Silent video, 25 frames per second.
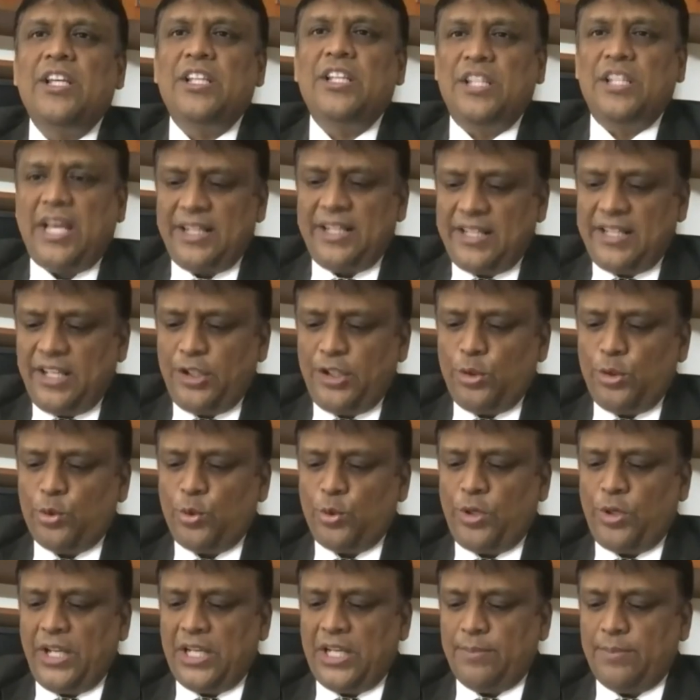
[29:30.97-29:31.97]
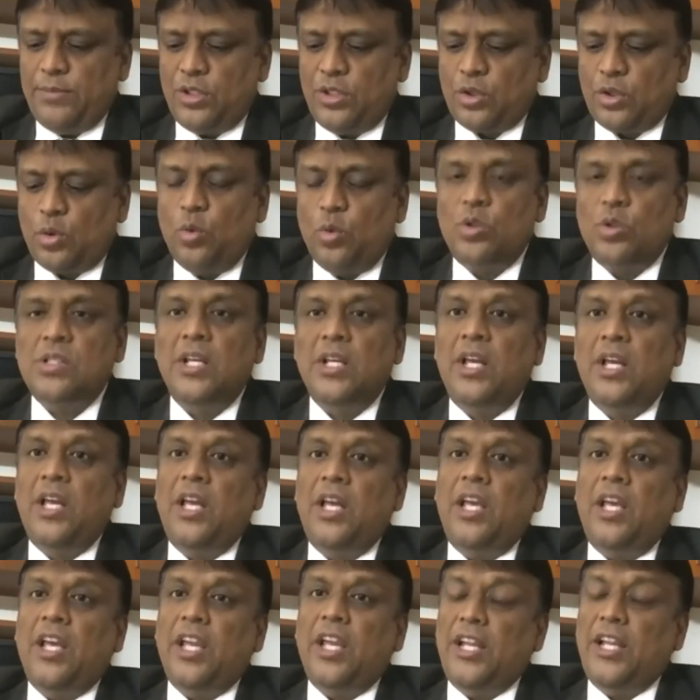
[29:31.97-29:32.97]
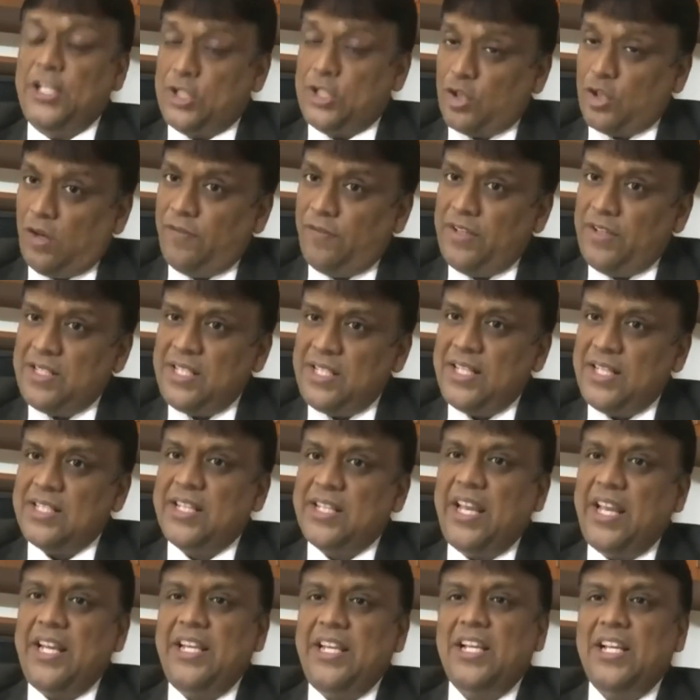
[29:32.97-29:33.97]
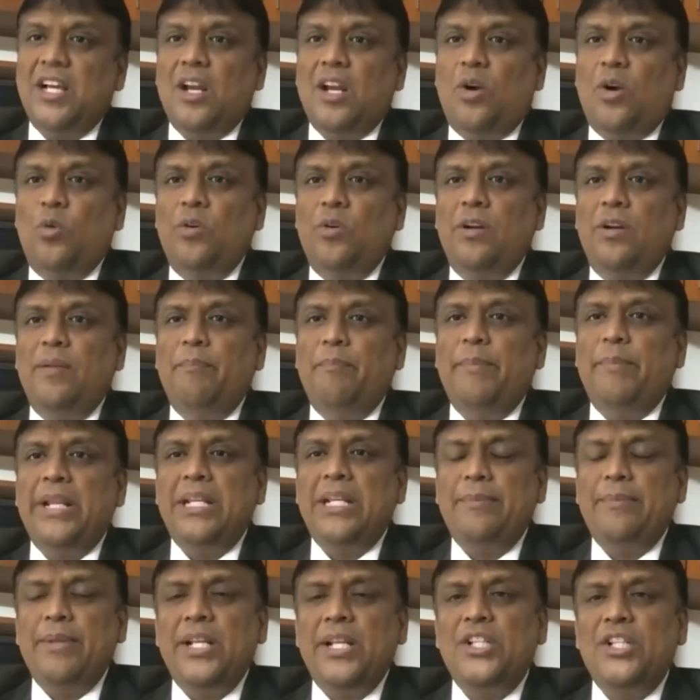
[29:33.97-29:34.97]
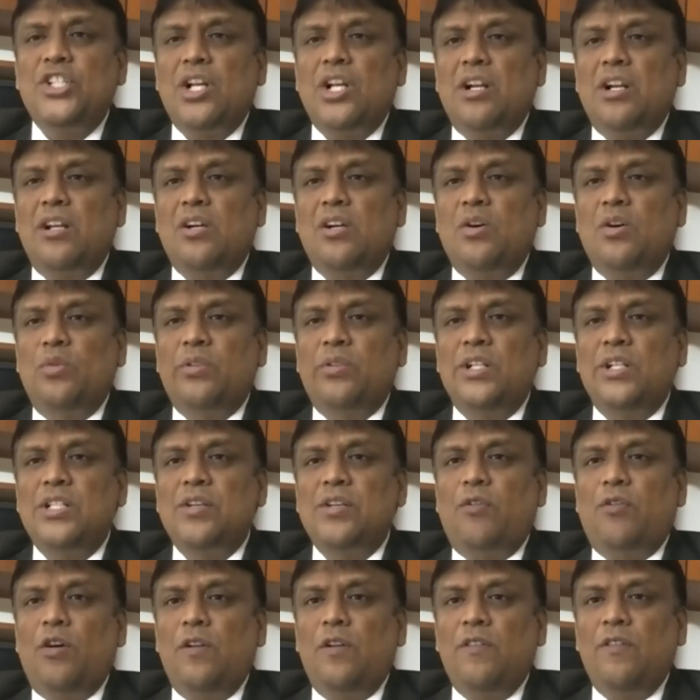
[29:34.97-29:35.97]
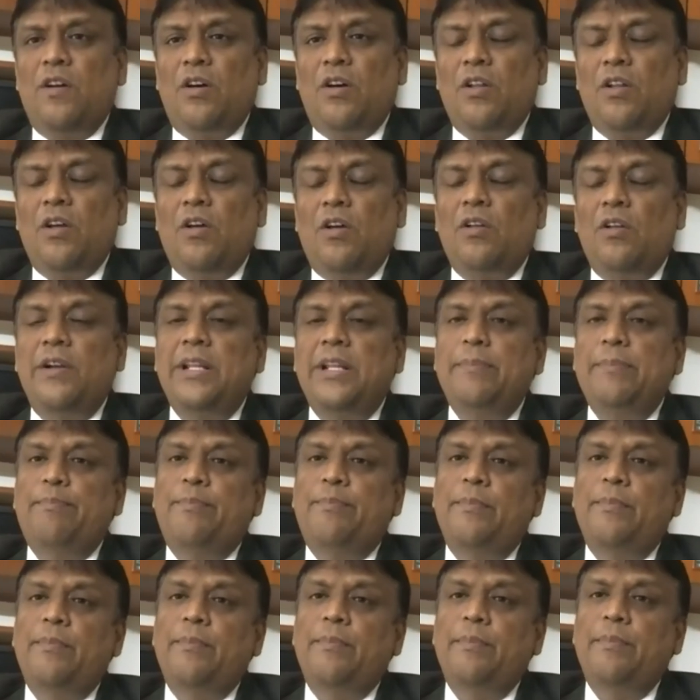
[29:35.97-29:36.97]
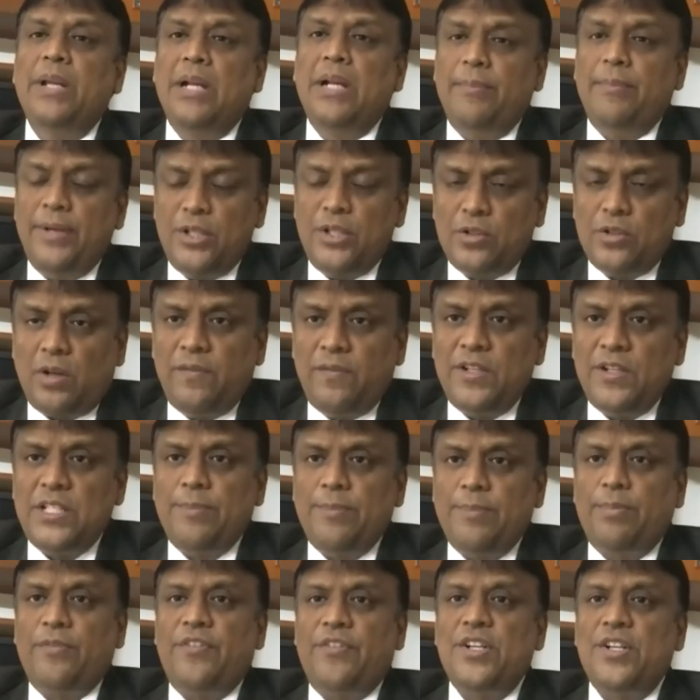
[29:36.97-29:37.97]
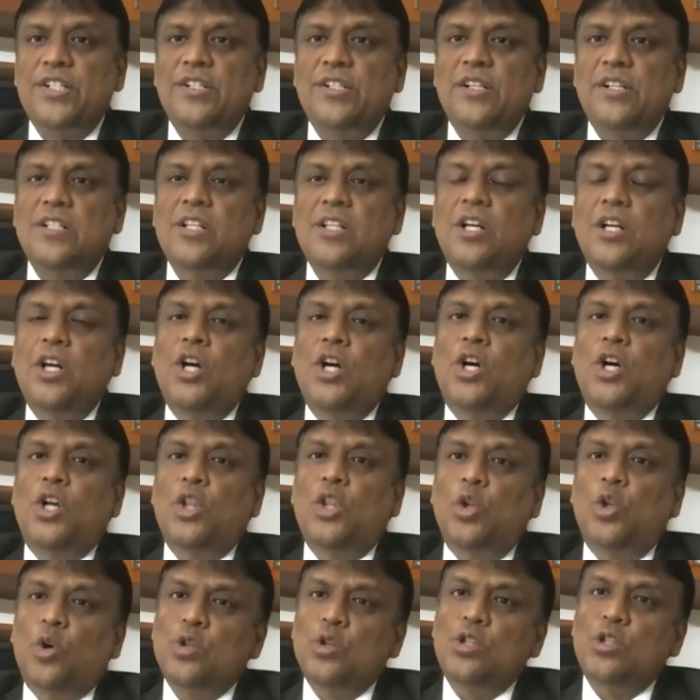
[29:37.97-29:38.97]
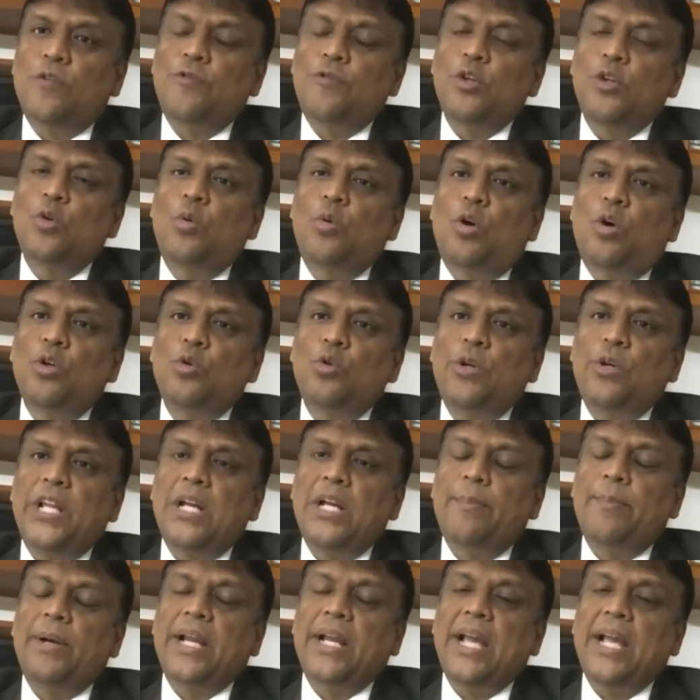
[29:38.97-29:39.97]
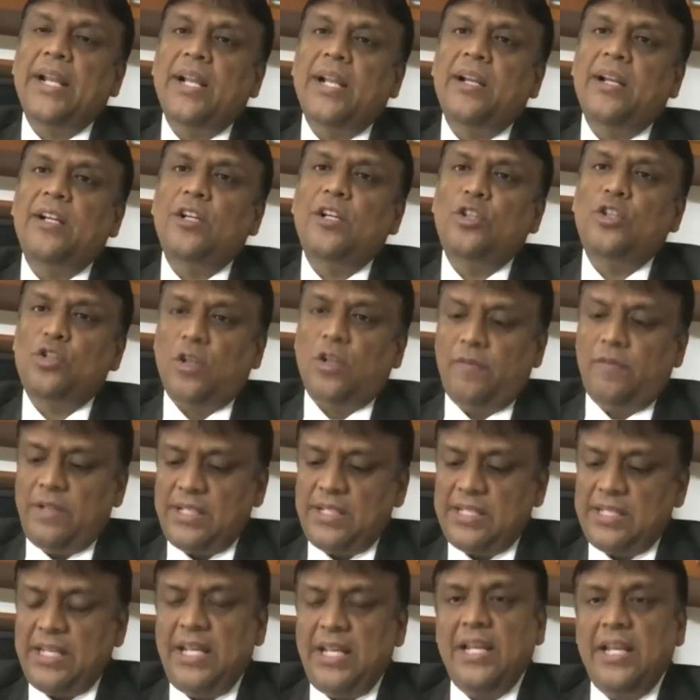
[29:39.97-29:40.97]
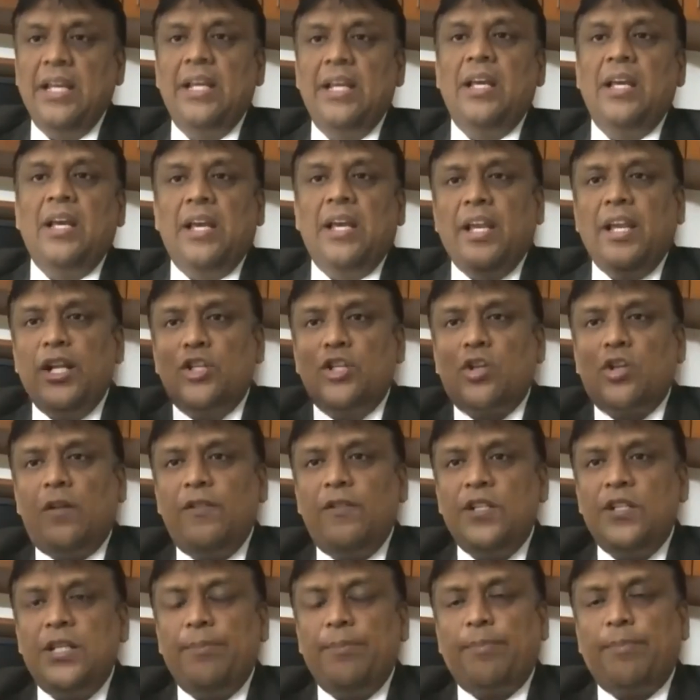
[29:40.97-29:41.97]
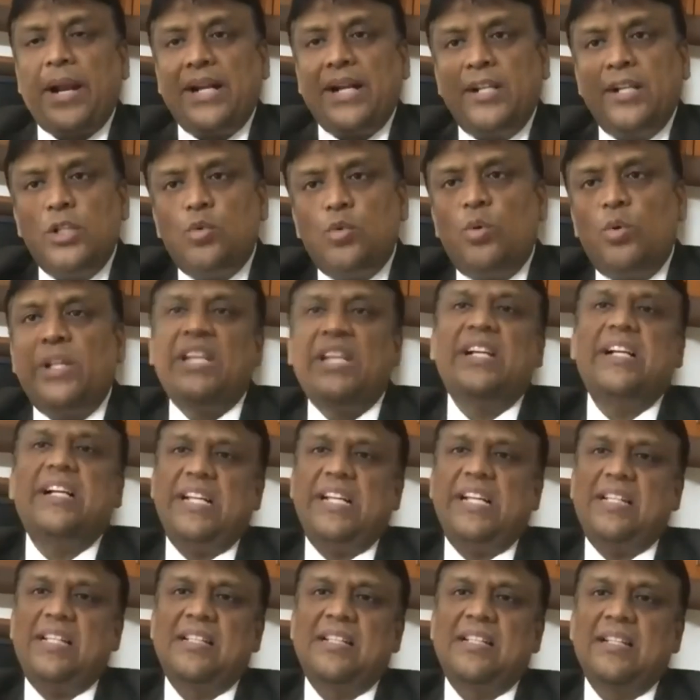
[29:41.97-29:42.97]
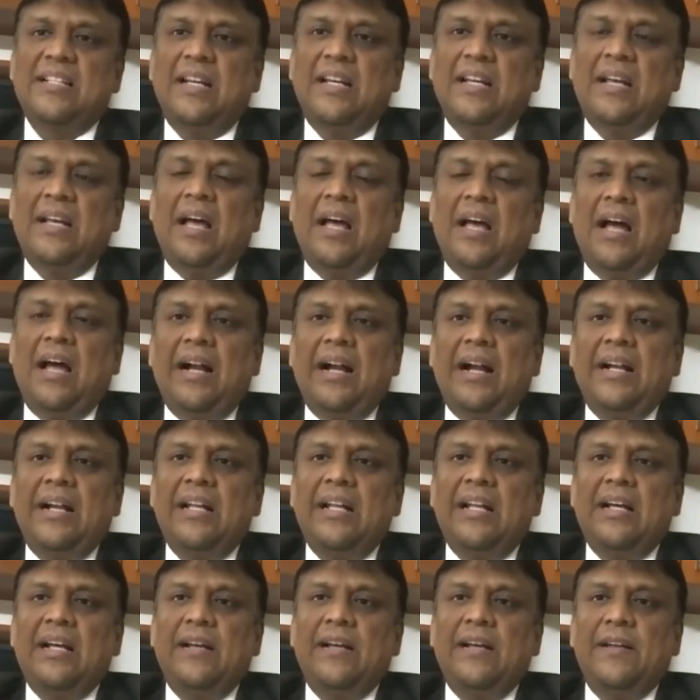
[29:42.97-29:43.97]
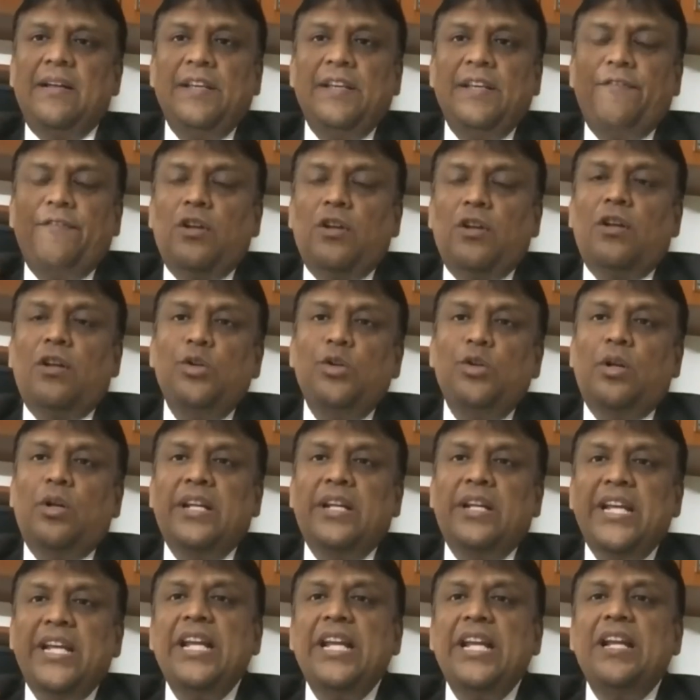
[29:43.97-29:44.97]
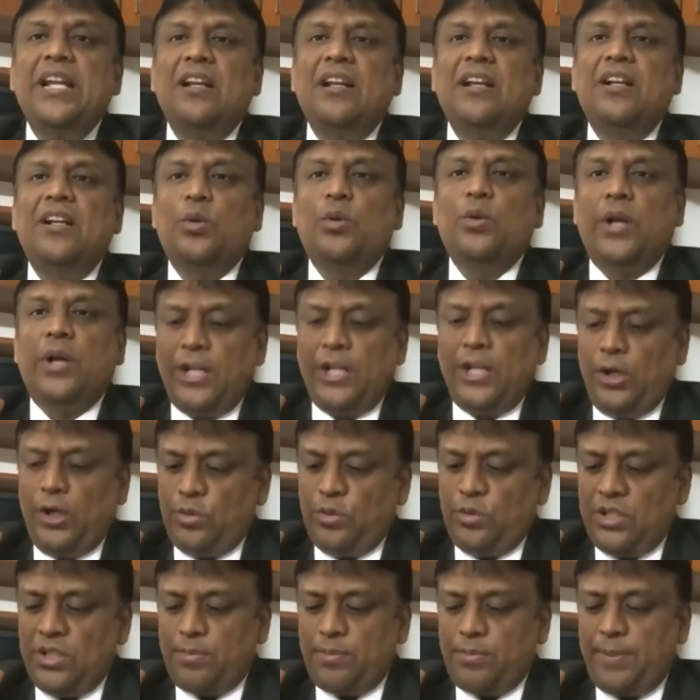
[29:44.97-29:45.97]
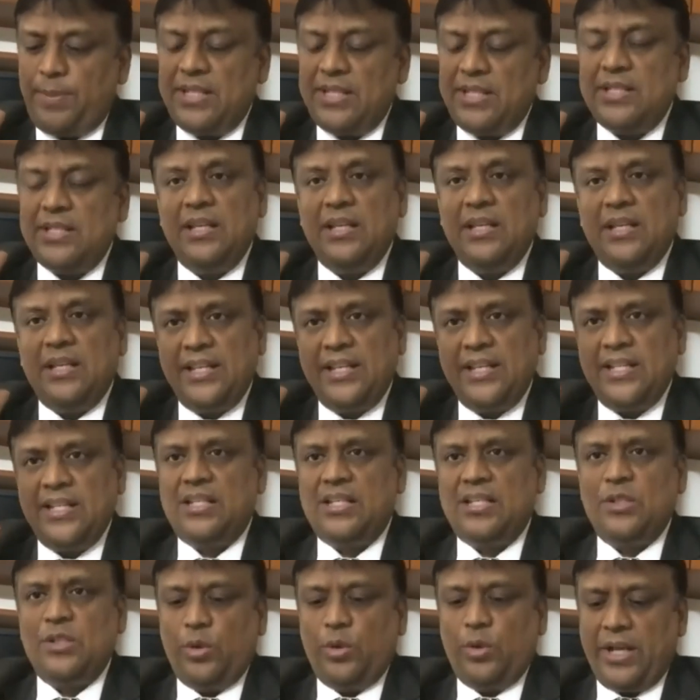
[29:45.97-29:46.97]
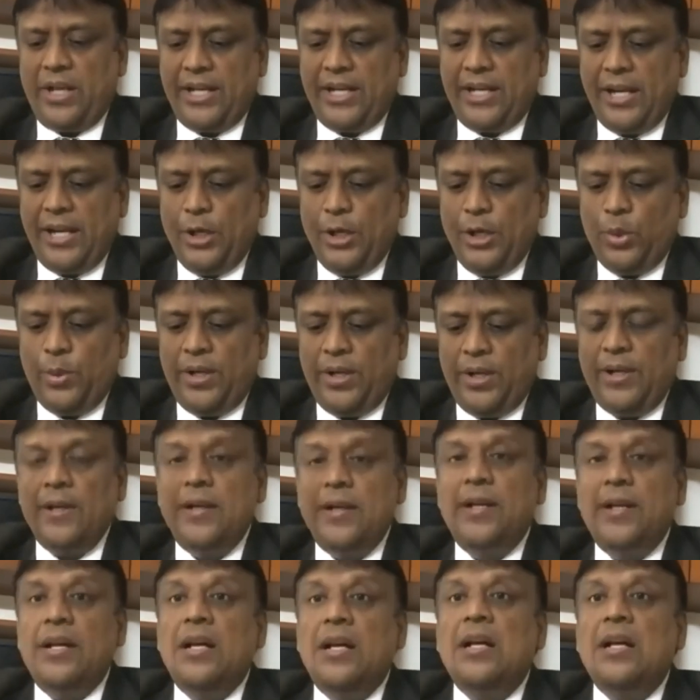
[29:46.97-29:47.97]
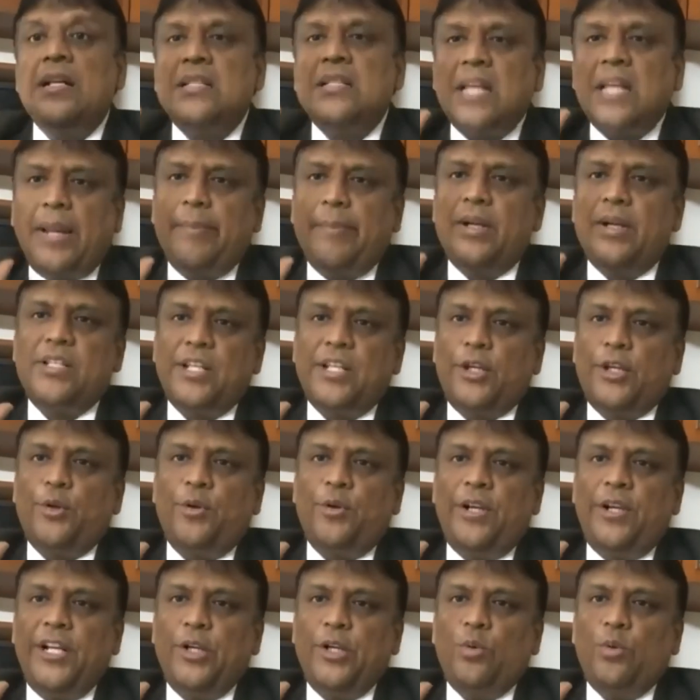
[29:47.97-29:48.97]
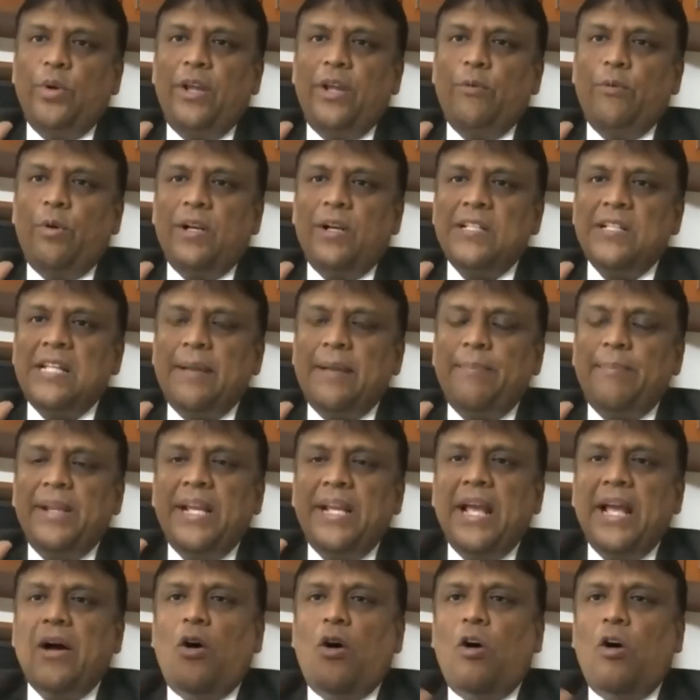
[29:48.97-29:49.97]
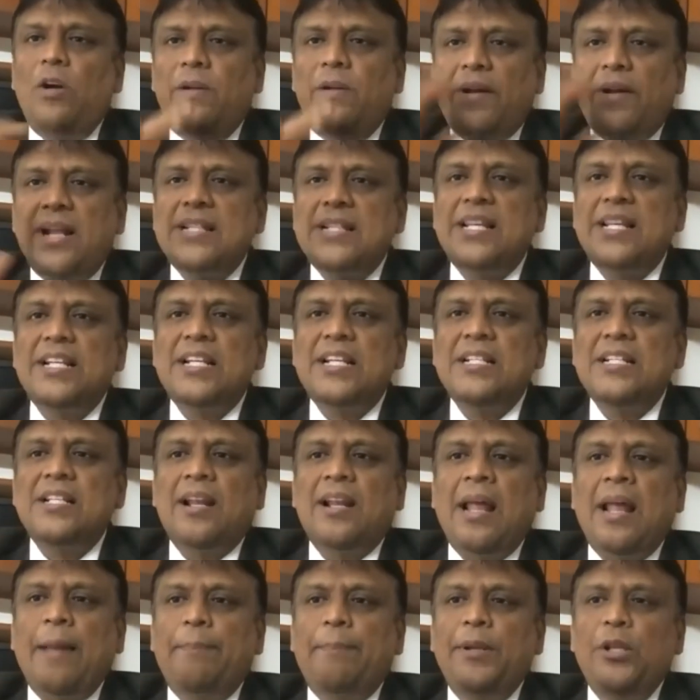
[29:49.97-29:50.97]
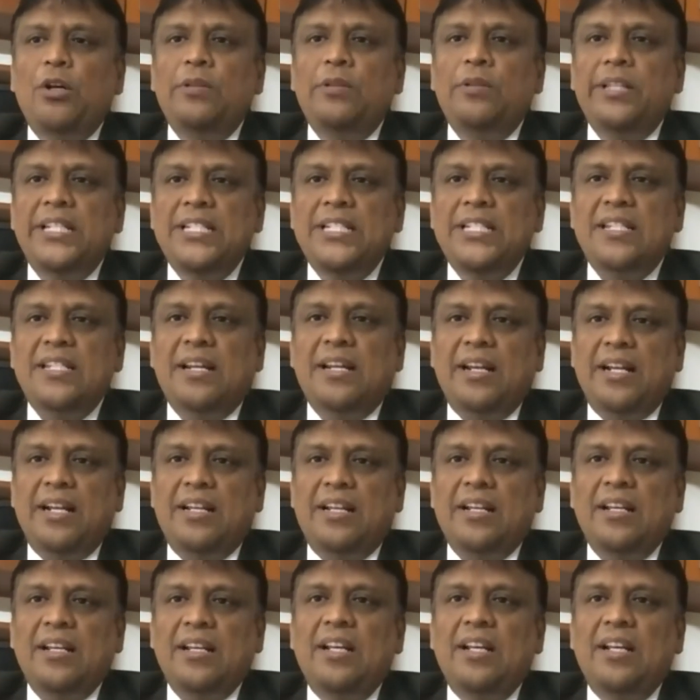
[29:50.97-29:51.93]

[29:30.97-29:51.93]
I think you should take up this course. Insolvency is gaining ground. Many, many chartered accountants have all, already become insolvency professionals. Those of you who want to take up a career in insolvency, insolvency practice would increase. And uh, if at all you're keen to get into this space, yes, you can get into it. Cyber security. Today, what is happening? All transactions are happening on internet.